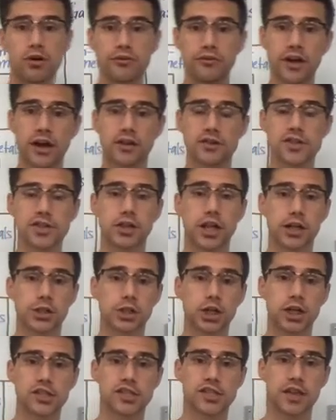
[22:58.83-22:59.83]
of valence
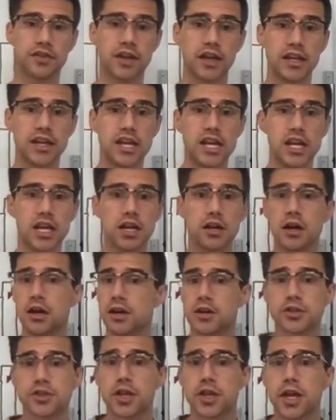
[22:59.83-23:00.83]
electrons that they need,
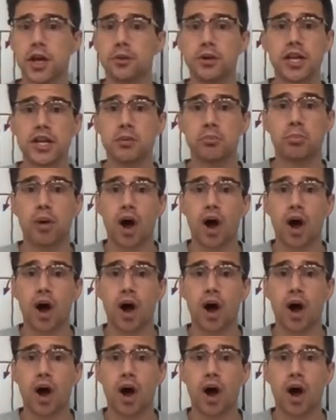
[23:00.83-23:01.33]
so they don't need to